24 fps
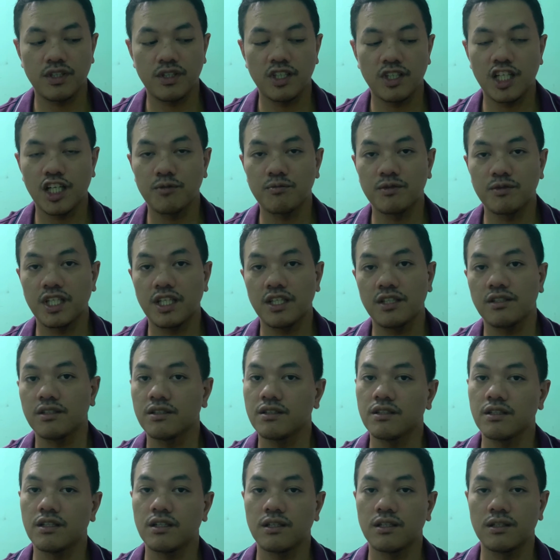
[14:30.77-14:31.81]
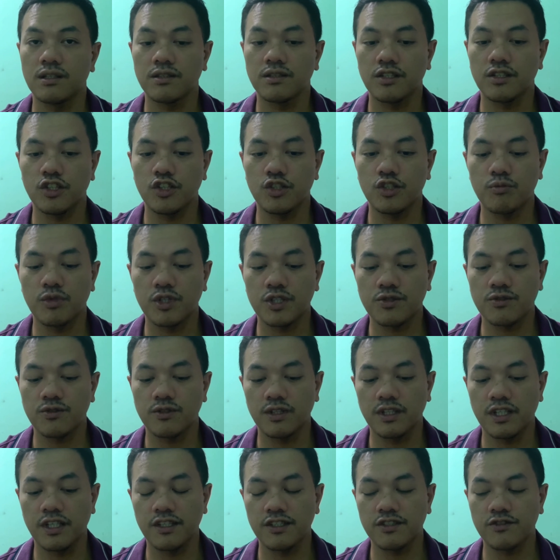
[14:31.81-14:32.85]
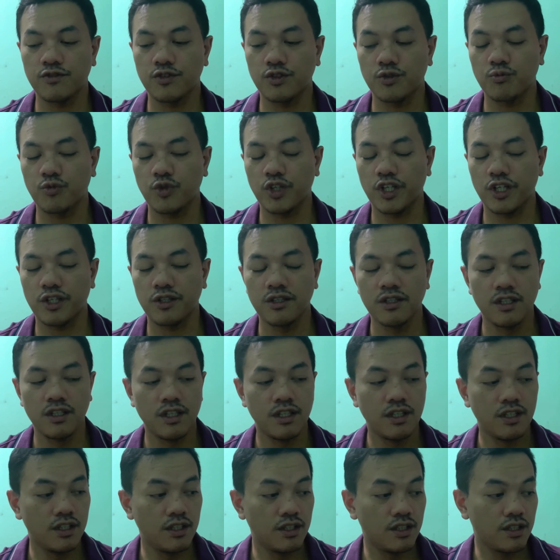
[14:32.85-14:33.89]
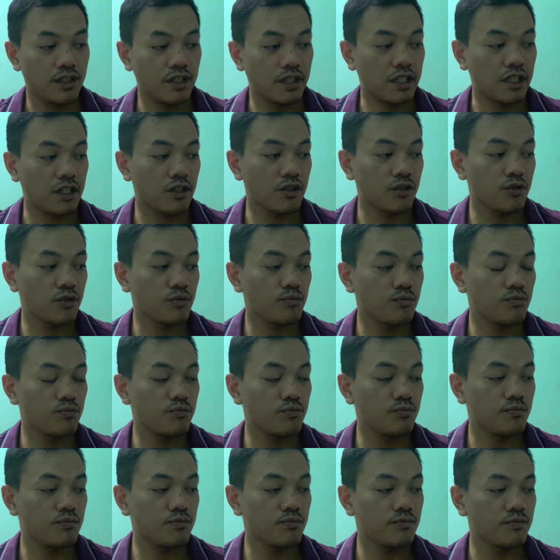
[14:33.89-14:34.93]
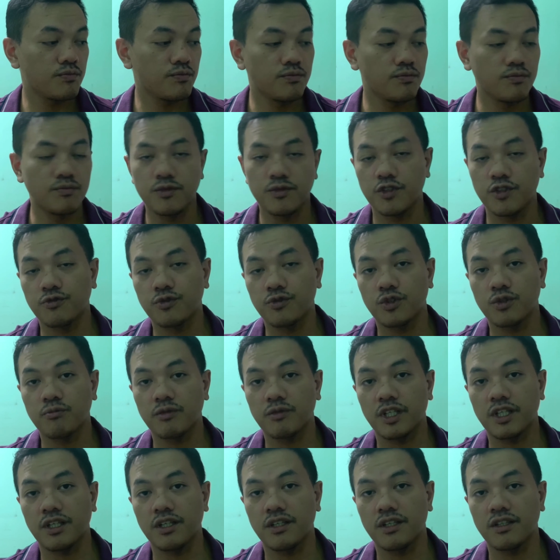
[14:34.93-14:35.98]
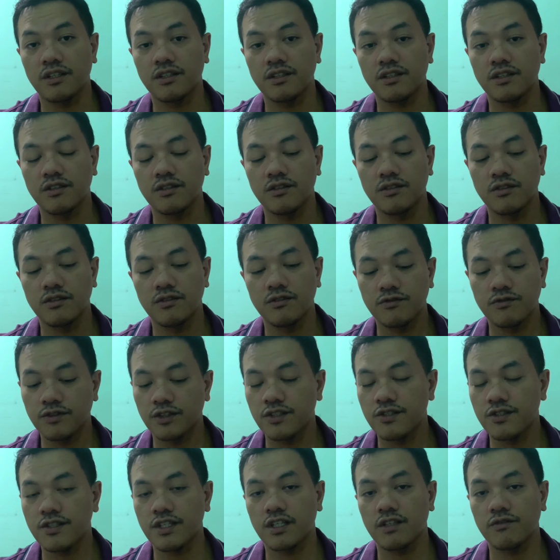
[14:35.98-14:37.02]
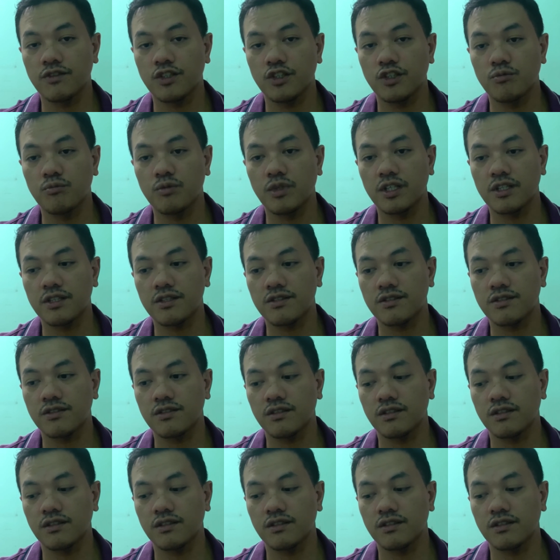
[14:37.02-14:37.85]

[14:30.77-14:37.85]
update the earbuds to the latest firmware. Now, before my first set of earbuds